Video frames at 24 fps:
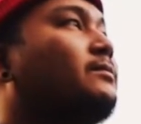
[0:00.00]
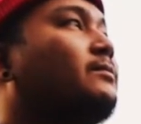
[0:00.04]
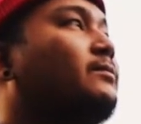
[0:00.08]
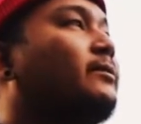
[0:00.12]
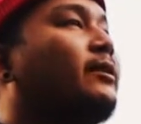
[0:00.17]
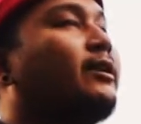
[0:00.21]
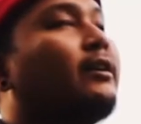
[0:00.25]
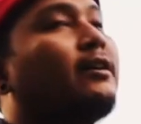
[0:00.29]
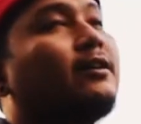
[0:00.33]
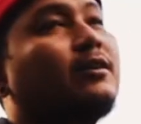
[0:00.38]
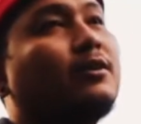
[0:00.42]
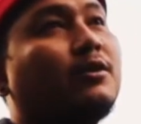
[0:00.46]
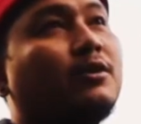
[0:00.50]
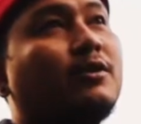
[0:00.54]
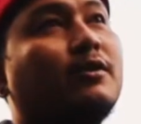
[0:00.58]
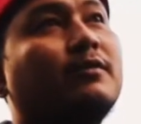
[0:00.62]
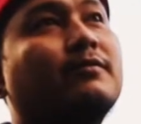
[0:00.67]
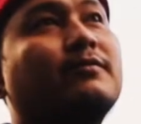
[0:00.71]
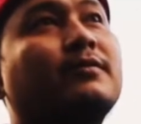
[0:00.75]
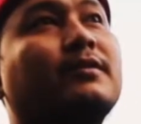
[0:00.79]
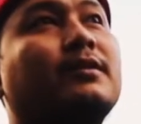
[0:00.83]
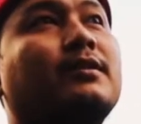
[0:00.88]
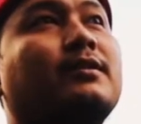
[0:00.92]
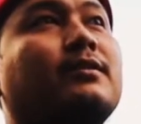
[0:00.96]
Yeah, a
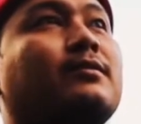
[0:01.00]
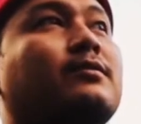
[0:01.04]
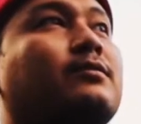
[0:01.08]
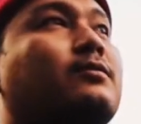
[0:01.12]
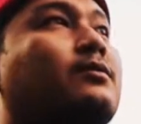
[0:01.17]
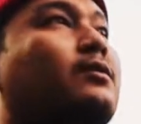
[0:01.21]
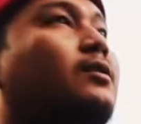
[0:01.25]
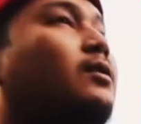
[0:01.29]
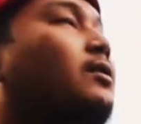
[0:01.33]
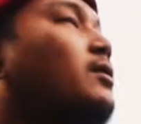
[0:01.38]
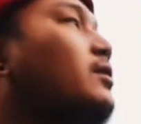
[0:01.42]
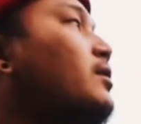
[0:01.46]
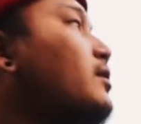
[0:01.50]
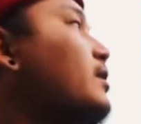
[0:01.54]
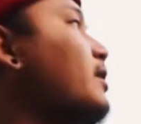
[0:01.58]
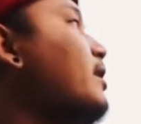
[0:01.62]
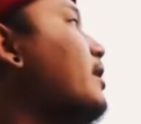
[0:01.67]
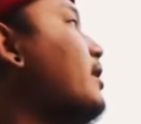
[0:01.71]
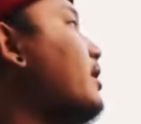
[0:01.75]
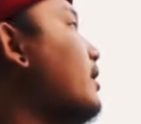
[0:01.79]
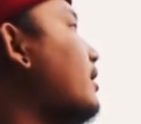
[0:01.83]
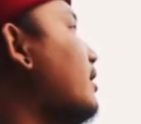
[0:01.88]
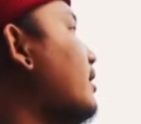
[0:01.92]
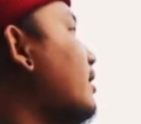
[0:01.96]
coffee,
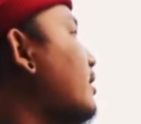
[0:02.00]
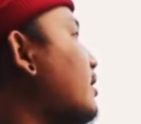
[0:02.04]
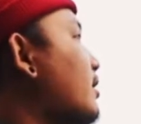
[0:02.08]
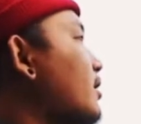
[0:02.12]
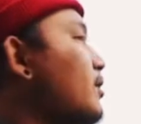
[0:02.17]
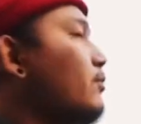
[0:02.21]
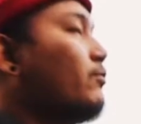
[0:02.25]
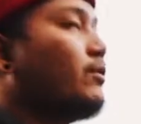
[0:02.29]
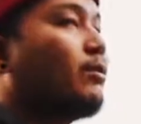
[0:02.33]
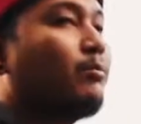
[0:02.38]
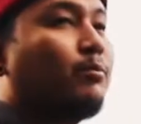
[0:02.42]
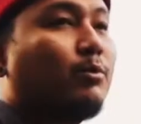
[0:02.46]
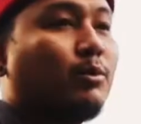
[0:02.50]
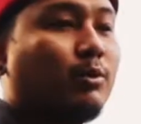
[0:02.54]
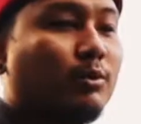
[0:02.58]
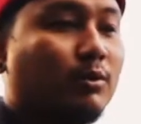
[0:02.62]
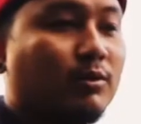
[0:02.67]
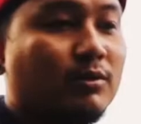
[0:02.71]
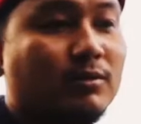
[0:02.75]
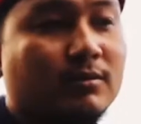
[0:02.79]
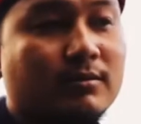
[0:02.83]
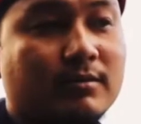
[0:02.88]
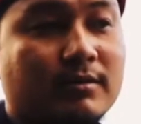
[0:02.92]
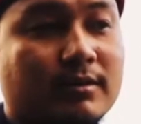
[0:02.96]
Red
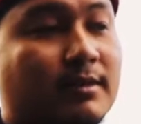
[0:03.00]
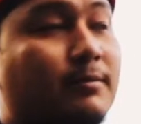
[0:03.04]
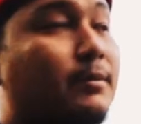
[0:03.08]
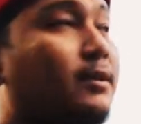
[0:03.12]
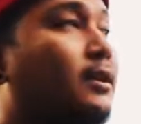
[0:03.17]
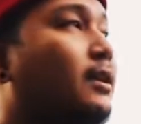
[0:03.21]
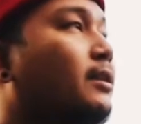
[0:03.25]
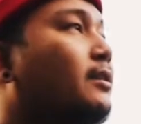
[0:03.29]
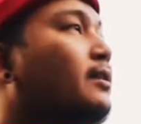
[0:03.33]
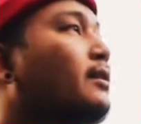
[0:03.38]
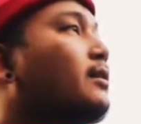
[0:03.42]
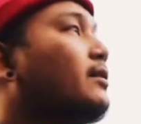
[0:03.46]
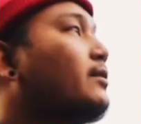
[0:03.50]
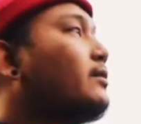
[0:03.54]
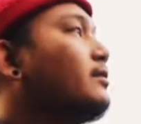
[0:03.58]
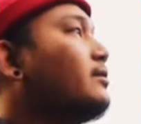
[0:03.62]
Bull or something like that.